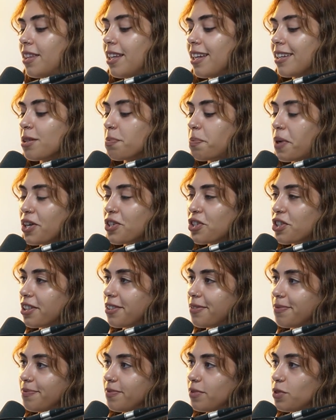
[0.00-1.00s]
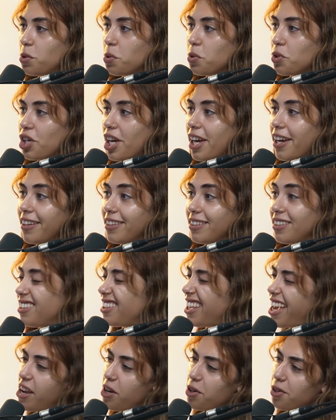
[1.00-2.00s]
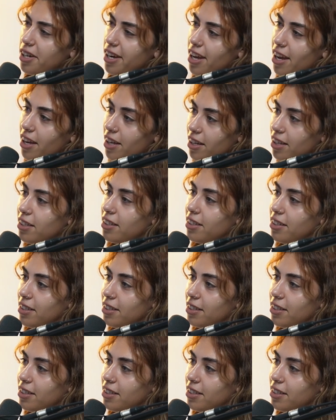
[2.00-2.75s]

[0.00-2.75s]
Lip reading: The expression, touche, yay or nay.